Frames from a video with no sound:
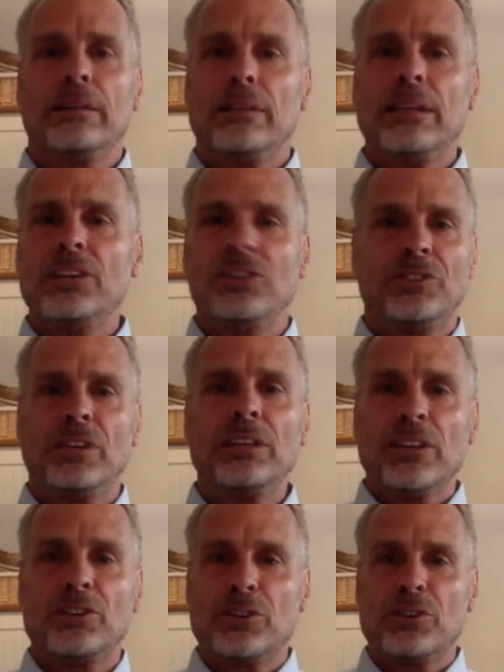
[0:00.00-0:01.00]
these
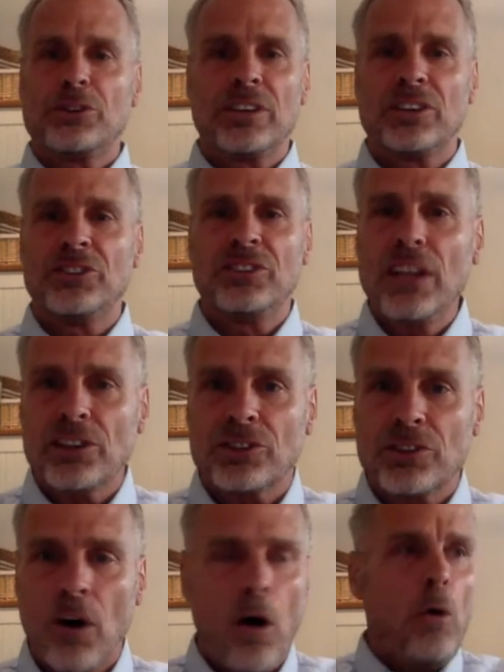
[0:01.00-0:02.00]
signatures
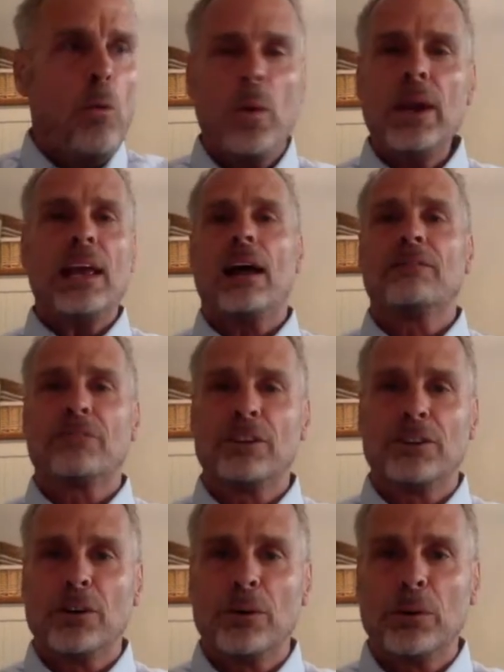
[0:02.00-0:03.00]
exist, all we have to
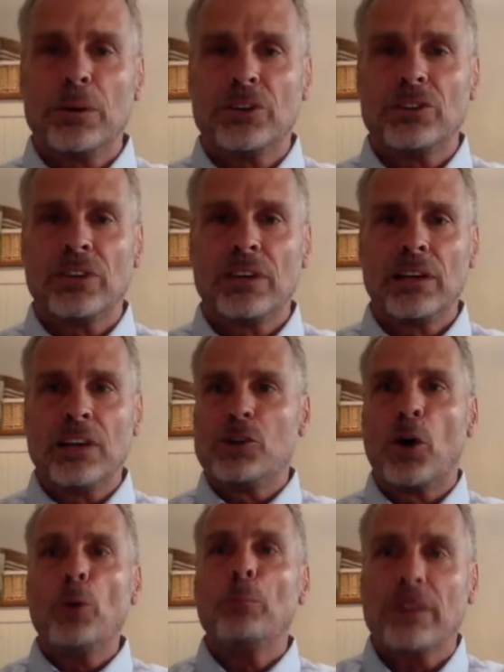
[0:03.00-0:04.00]
do is
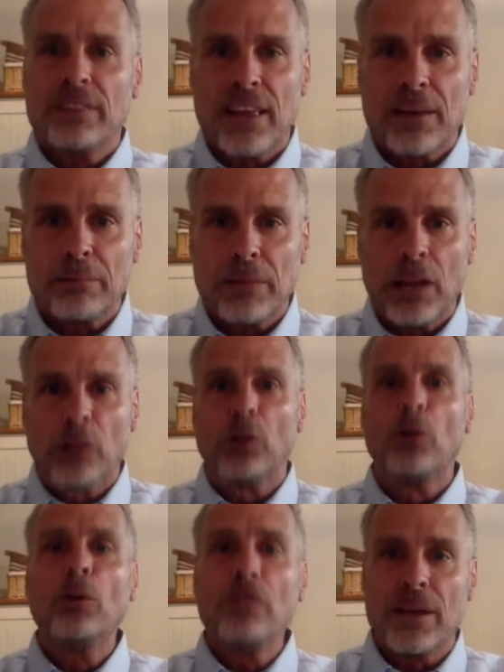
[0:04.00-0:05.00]
interpret them and
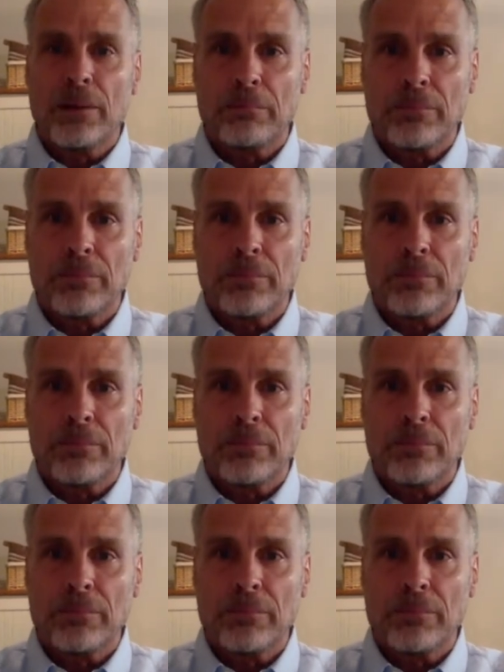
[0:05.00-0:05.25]
learn them